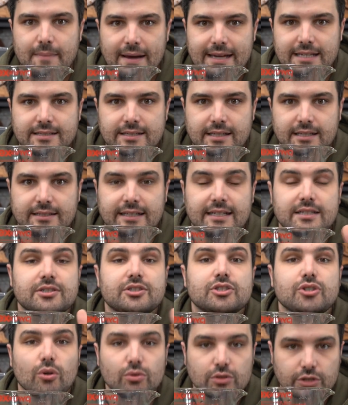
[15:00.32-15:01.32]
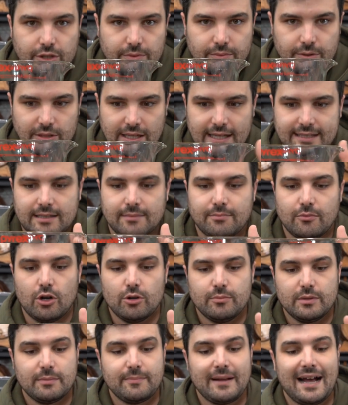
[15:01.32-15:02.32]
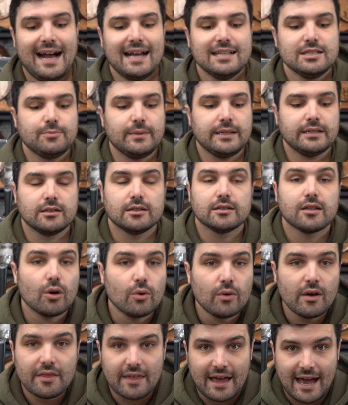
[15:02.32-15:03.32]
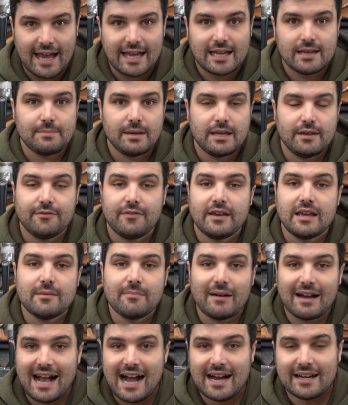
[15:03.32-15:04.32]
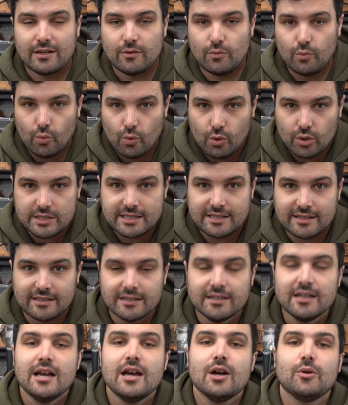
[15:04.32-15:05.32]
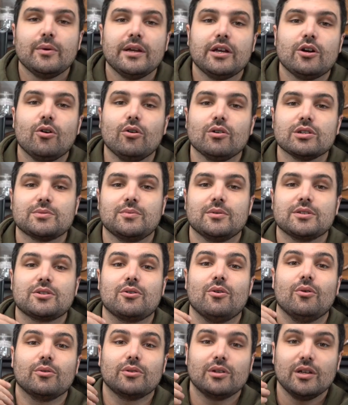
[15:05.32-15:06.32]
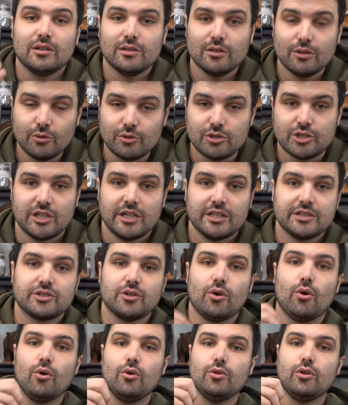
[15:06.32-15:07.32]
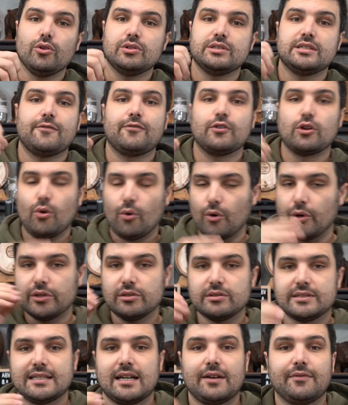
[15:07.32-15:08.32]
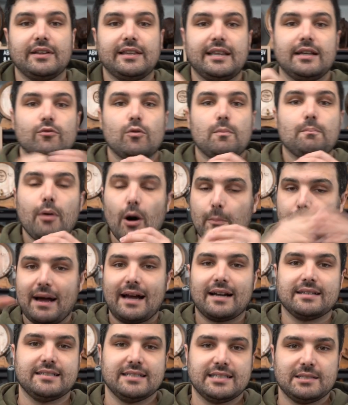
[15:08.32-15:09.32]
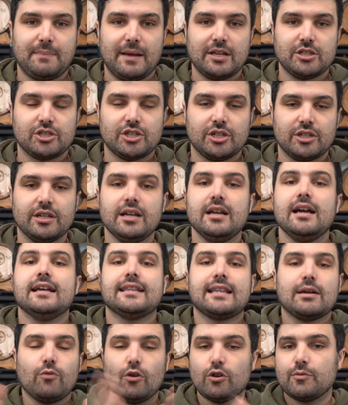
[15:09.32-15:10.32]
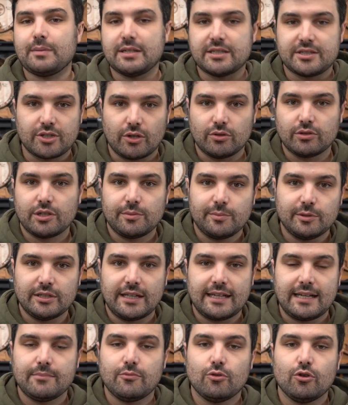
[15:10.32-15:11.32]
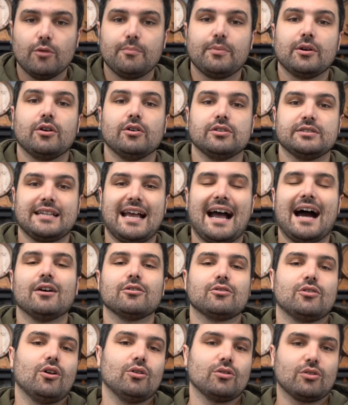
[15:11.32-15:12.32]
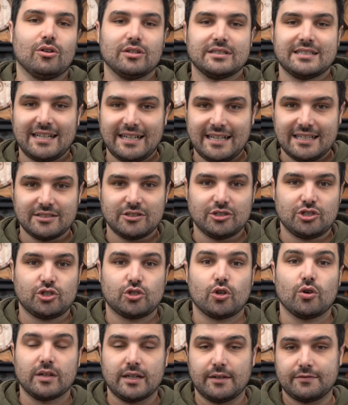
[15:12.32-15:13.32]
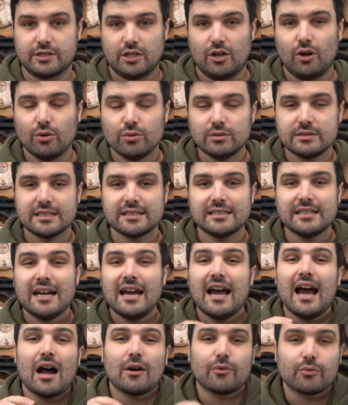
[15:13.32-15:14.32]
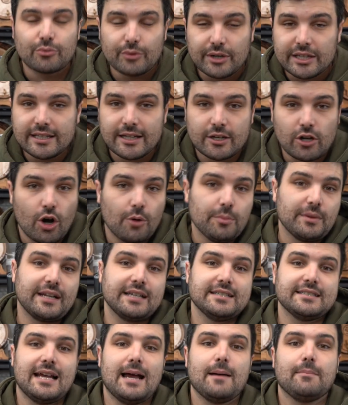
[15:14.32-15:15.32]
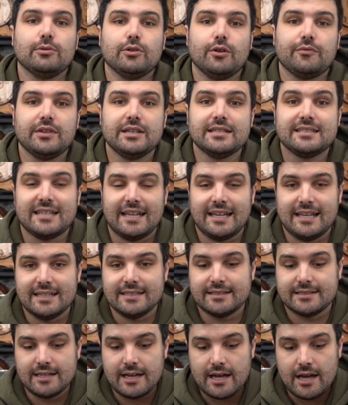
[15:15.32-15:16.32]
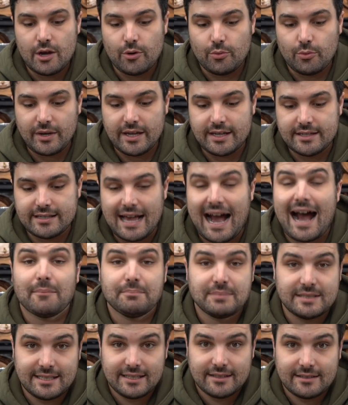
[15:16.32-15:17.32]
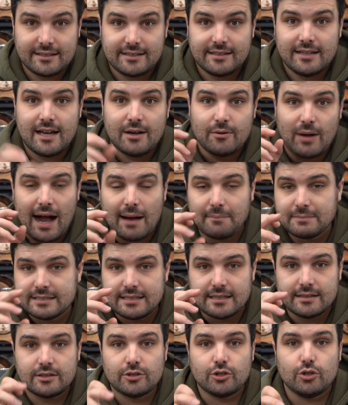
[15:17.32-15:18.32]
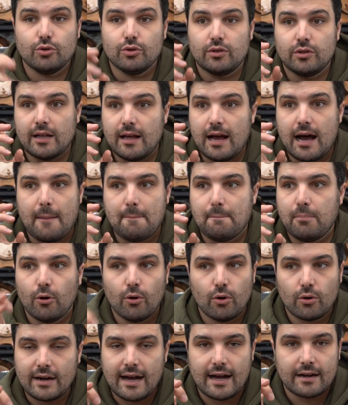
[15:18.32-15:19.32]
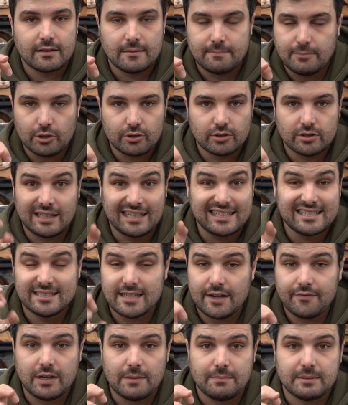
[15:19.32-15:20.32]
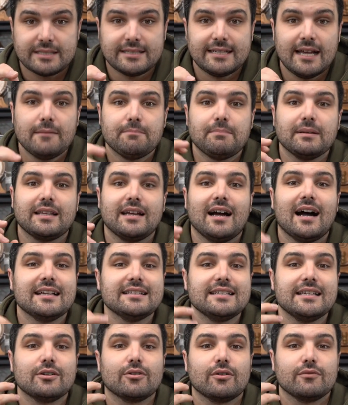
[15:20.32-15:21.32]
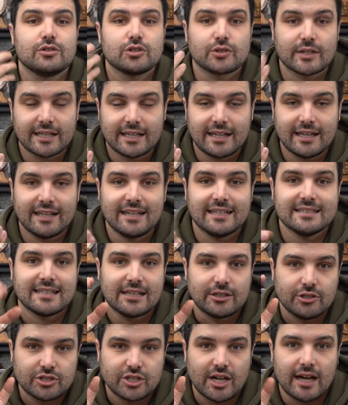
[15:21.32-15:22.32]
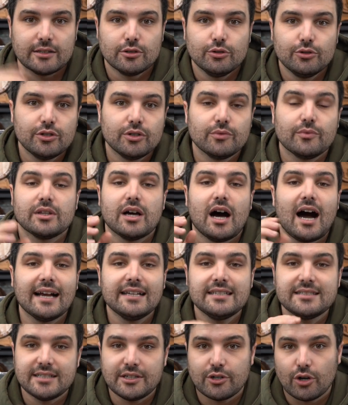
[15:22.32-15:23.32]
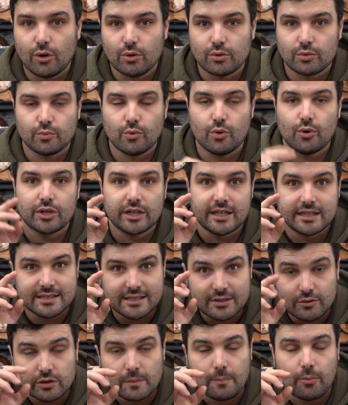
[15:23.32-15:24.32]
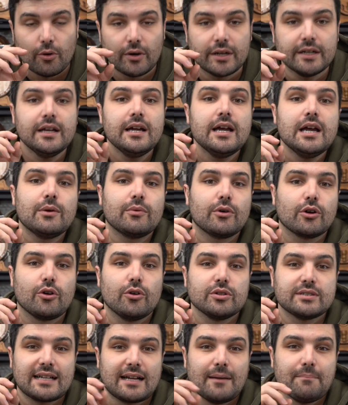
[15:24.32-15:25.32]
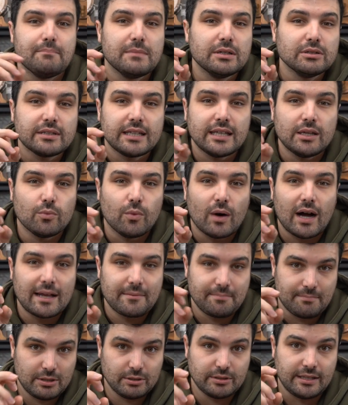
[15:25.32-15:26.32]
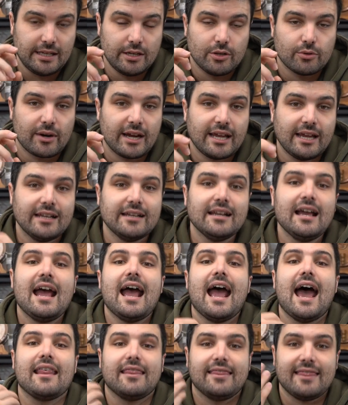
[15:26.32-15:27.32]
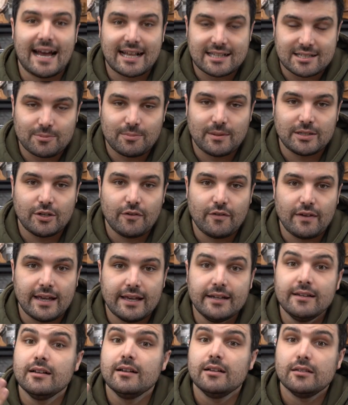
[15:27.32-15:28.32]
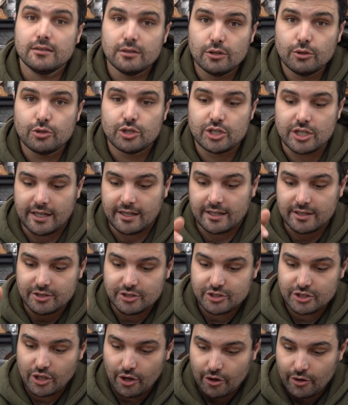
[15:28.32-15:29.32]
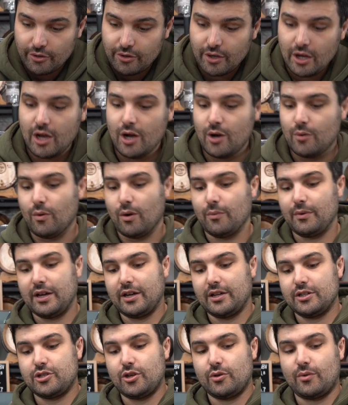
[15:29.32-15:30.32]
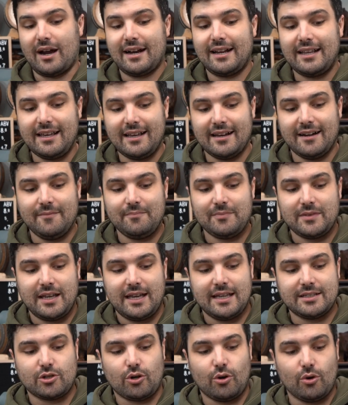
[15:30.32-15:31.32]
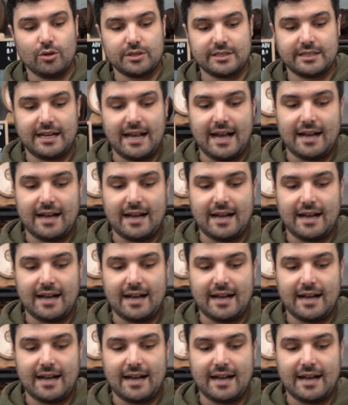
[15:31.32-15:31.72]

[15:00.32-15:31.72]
basically. It's soluble at the moment. But as we lower the ABV by adding water, we cause what's called louching. So all those different oils and everything will pop out of suspension. They won't be soluble anymore because the alcohol content isn't strong enough to hold it. A really common example of this is with absinthe. Absinthe, you would pour out of the bottle like 70%, but the idea of drinking it is that you dilute it with icy cold water until the point where it goes like a milky white, milky green, and that's when you hit louching. So what we're going to do right here is cause it